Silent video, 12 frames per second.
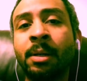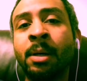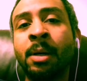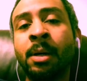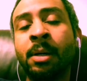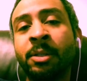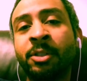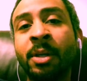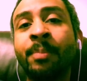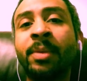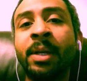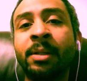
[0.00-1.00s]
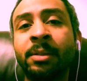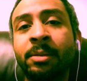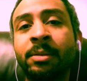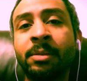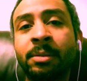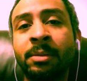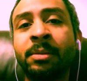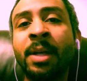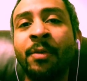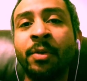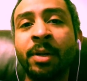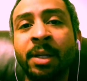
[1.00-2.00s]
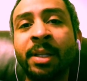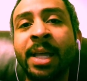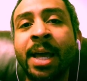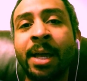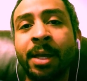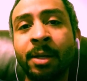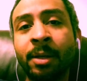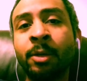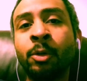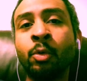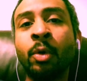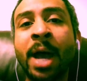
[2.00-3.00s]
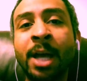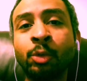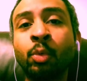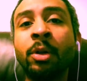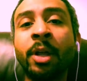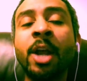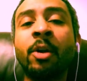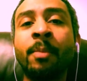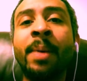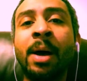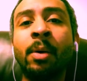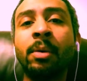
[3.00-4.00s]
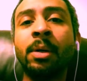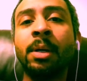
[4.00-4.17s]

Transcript: uh, something definitely that you guys will hear about.